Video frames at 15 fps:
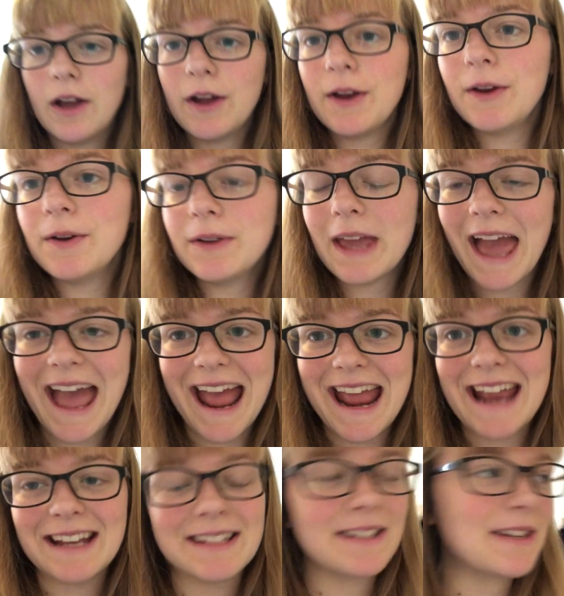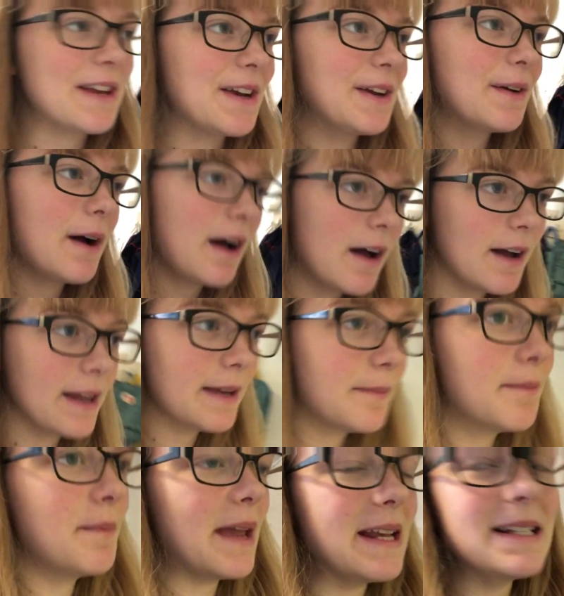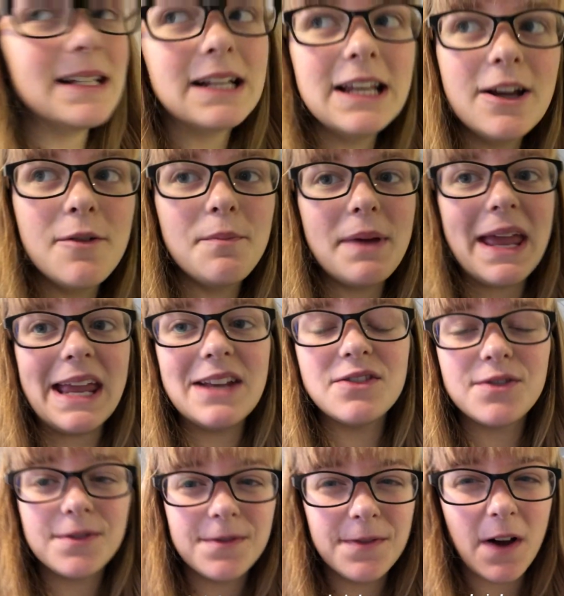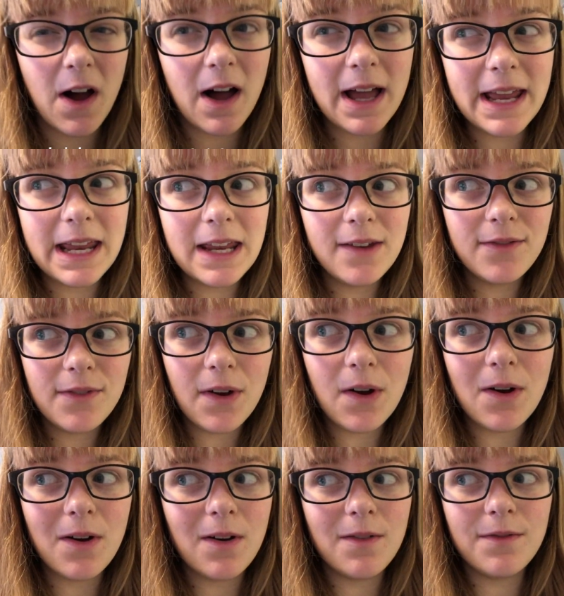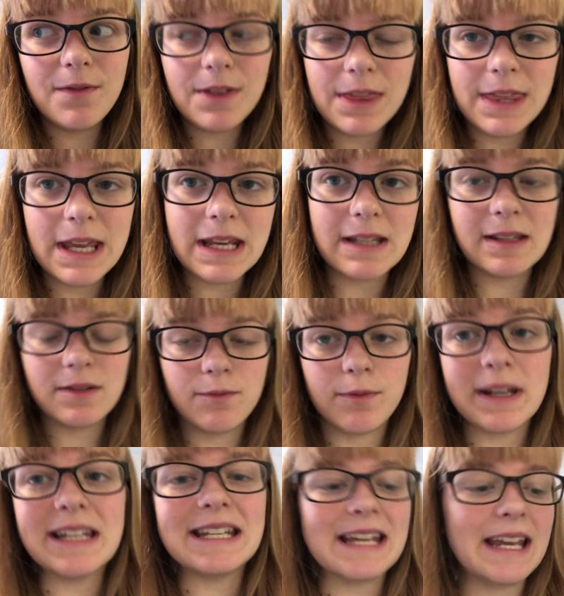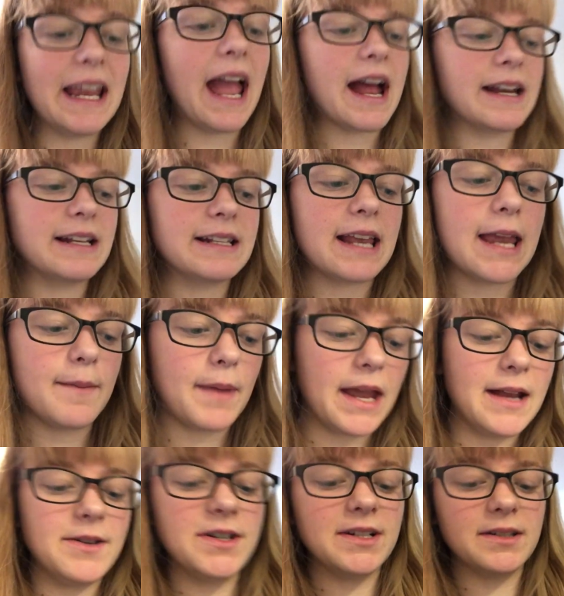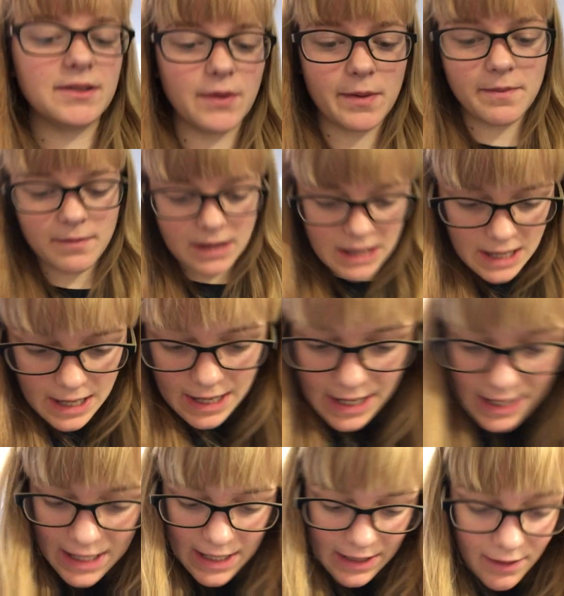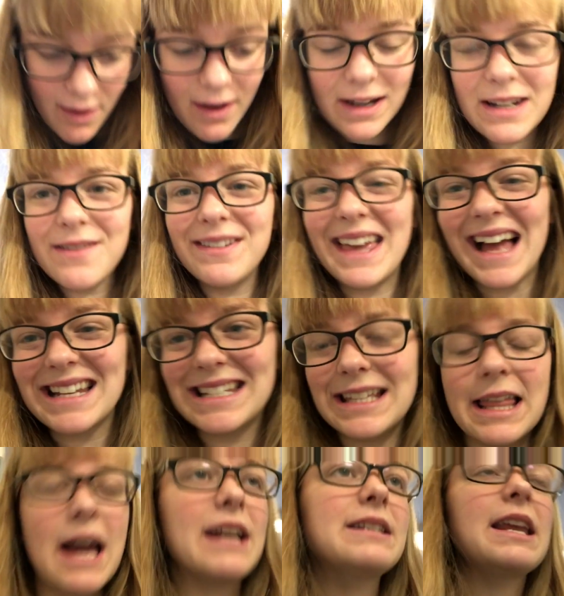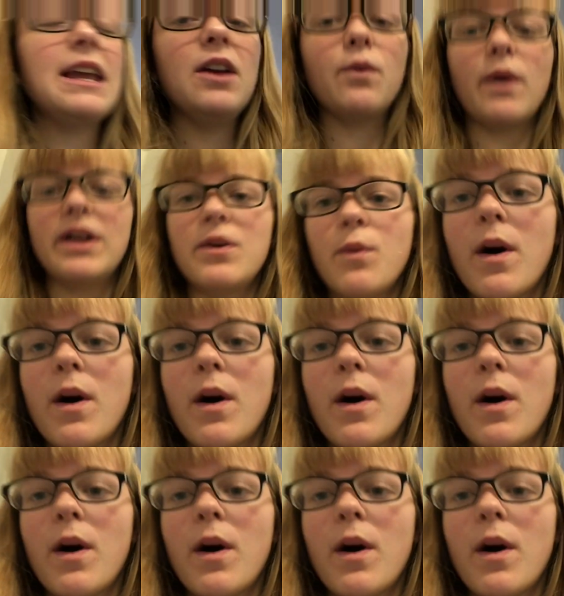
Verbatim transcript: Okay, so I'm basically on page five of this reading and it's eight pages, so I'm kind of getting there. It's taken quite a